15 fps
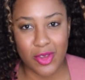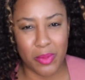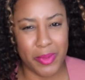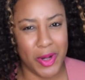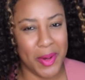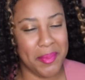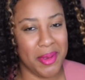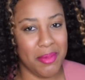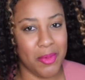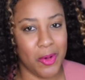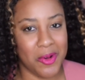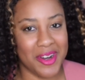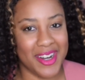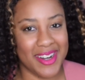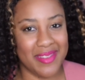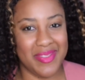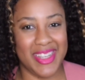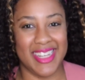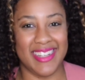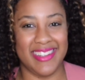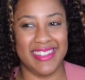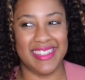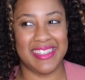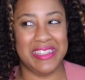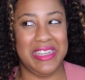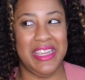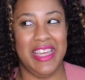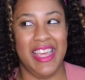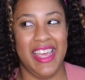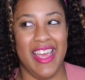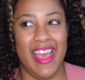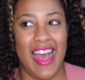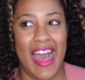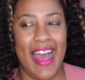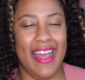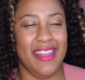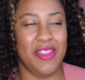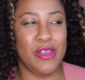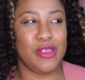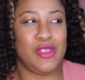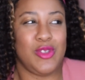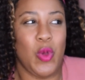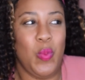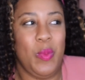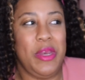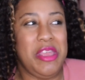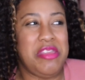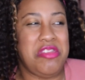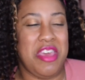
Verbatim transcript: There better be more, because there's so many